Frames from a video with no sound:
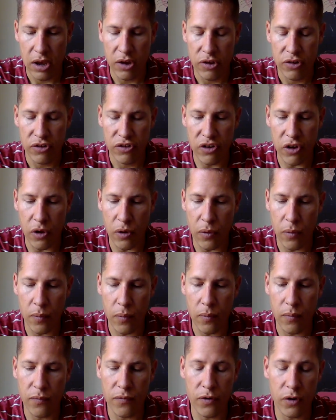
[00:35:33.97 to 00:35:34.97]
So
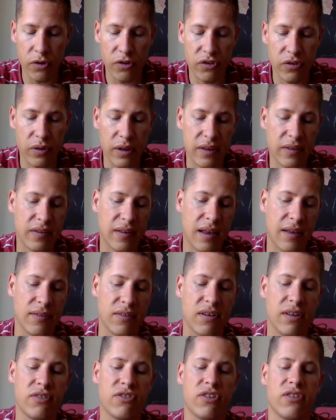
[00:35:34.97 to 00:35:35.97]
first, let's
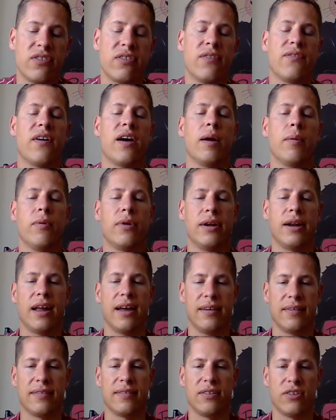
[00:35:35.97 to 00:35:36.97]
just define what an
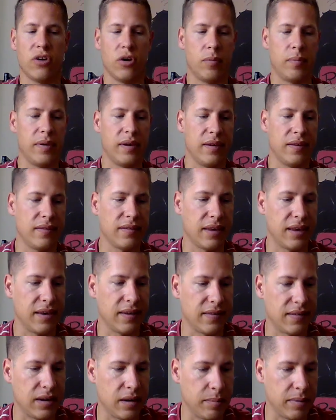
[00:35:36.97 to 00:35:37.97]
isotope is in
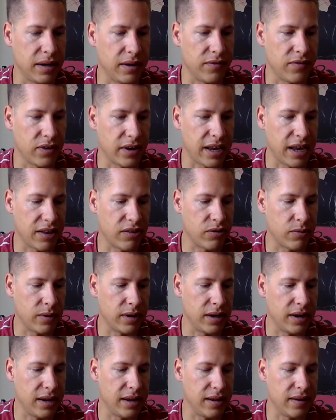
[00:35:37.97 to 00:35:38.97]
case anybody forgets
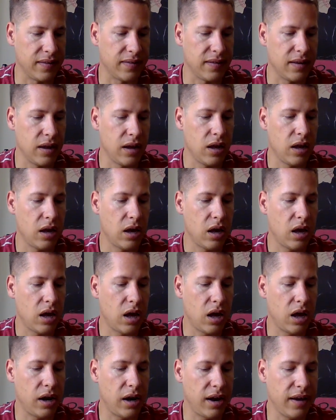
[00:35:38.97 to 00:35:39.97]
what it is.
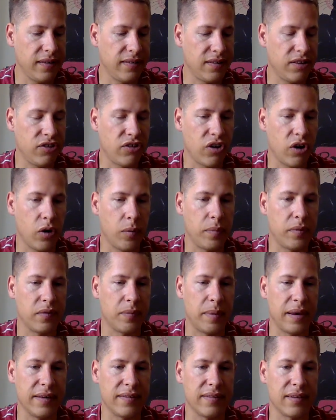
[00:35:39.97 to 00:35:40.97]
An isotope
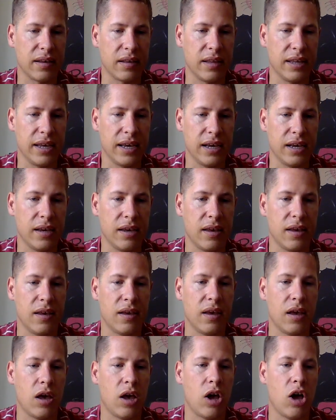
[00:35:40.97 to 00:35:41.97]
is basically
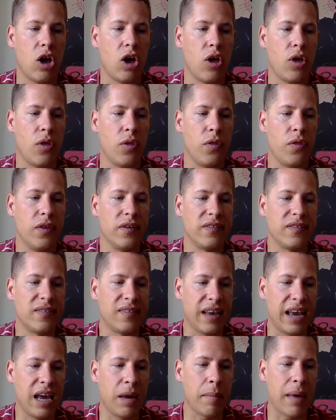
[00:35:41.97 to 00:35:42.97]
the
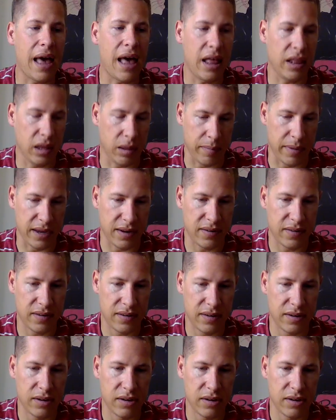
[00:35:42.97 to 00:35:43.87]
same element.